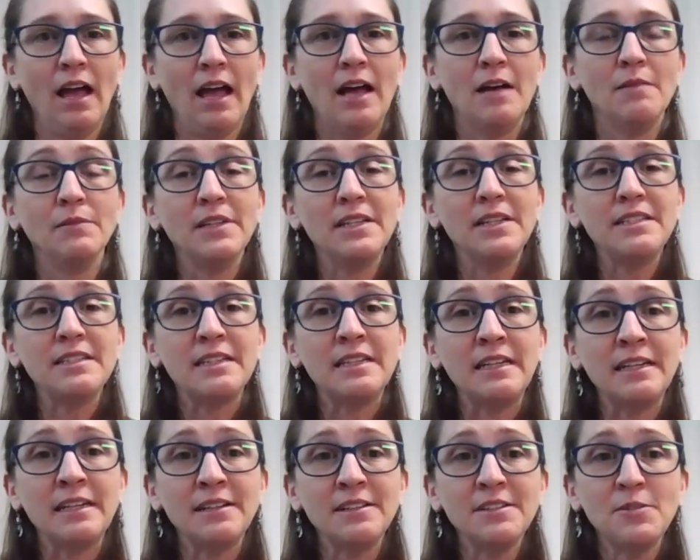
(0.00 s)

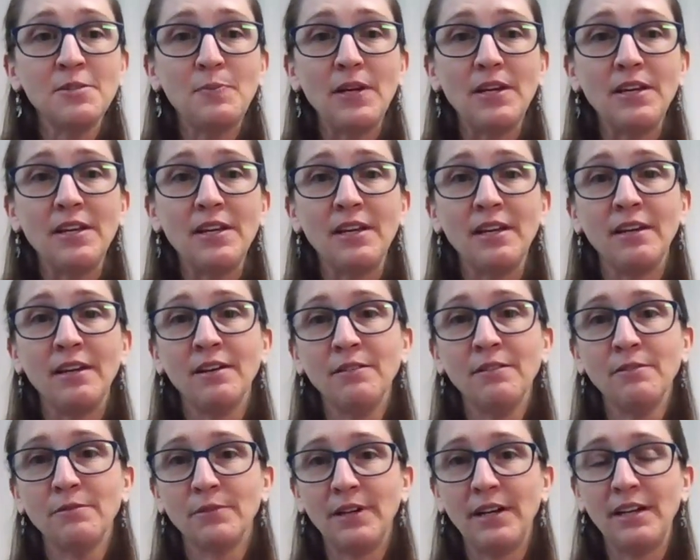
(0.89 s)
Listening,
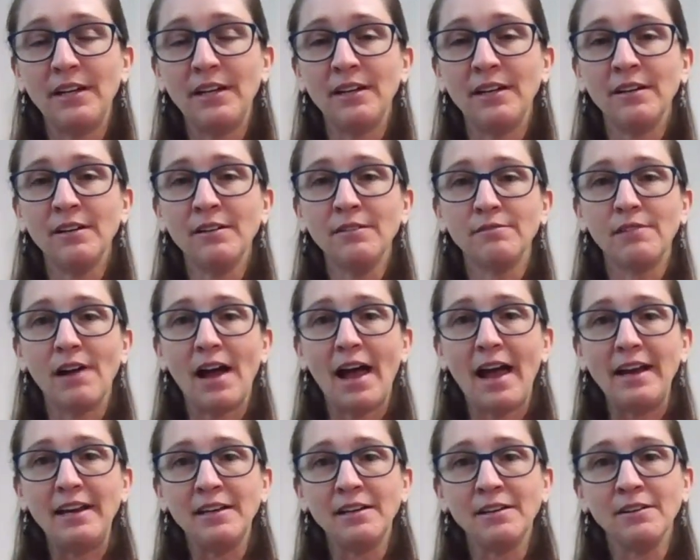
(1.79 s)
speaking, reading,
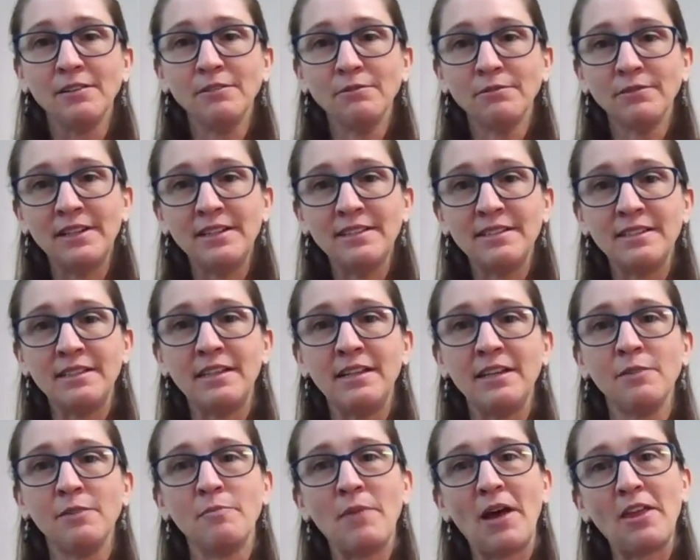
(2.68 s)
writing,
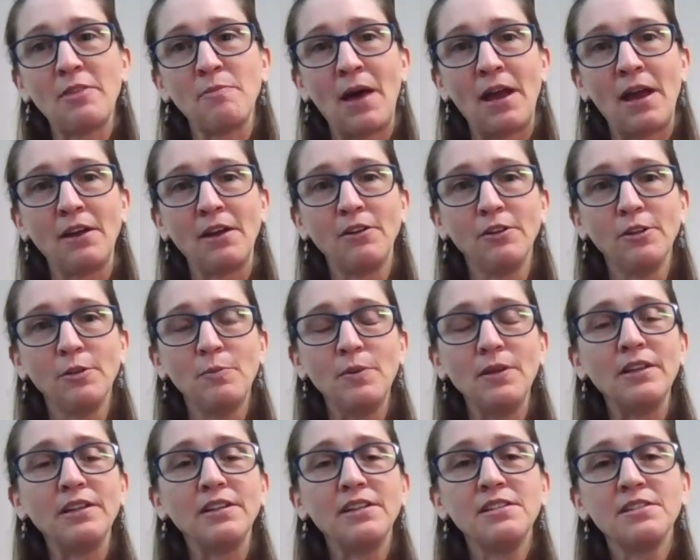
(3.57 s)
reasoning, and mathematical
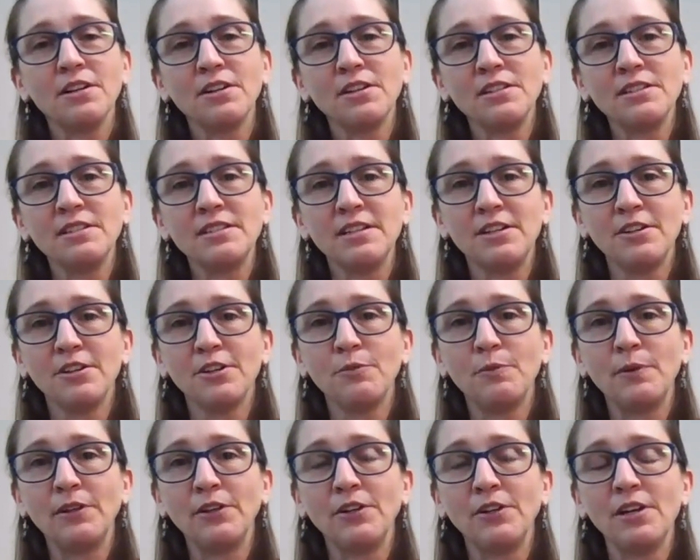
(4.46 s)
abilities are
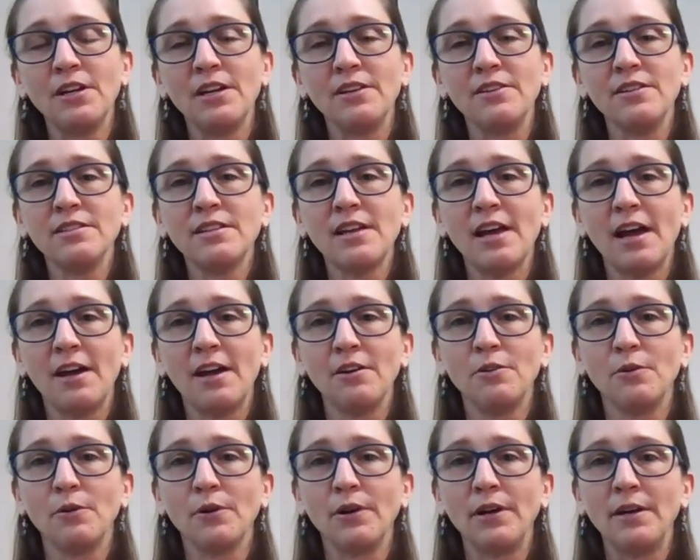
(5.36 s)
considered when looking at this
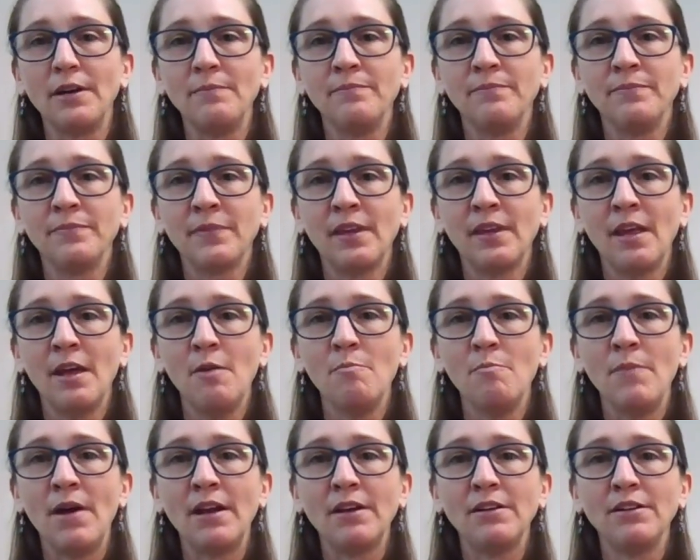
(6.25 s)
category.
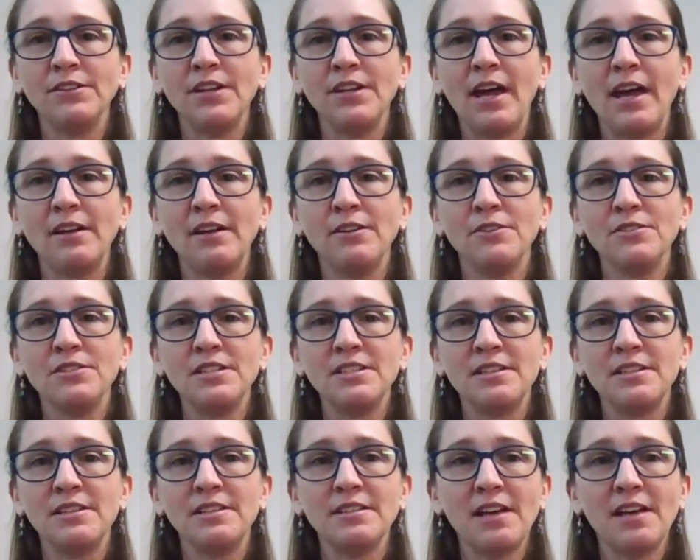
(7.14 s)
Medical
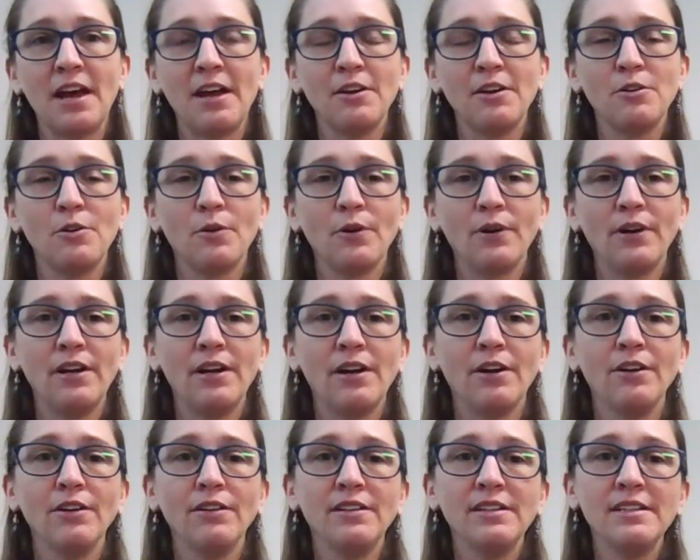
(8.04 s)
diagnosis in this category
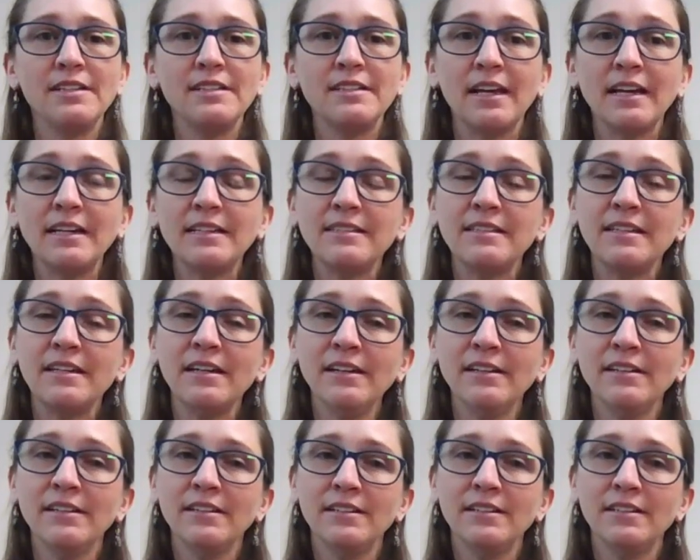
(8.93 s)
are
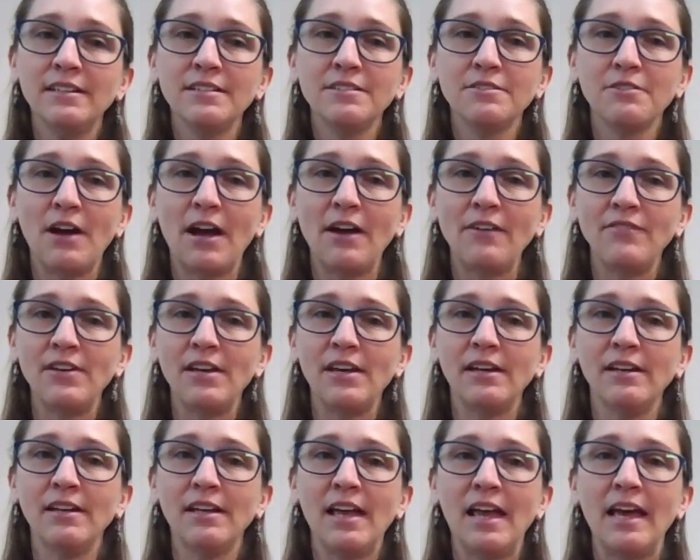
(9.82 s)
dyslexia,
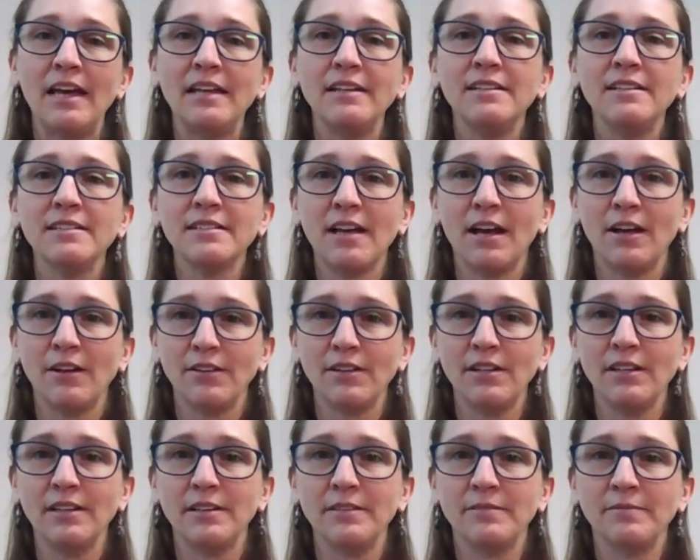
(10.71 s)
dysgraphia, and
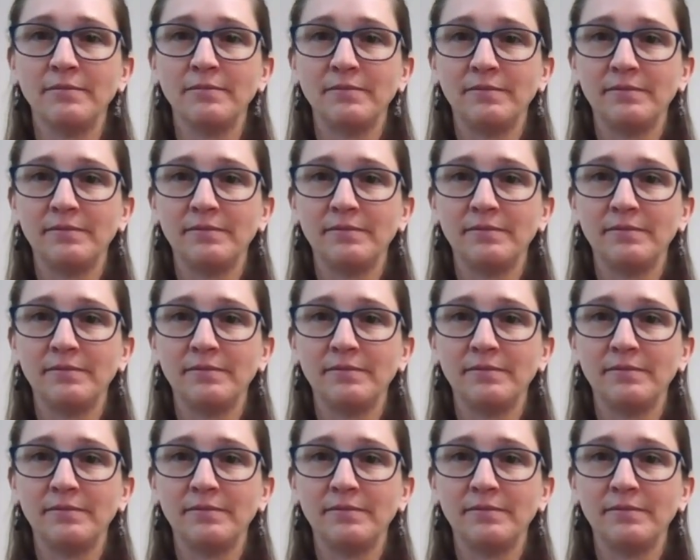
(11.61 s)
dyscalculia.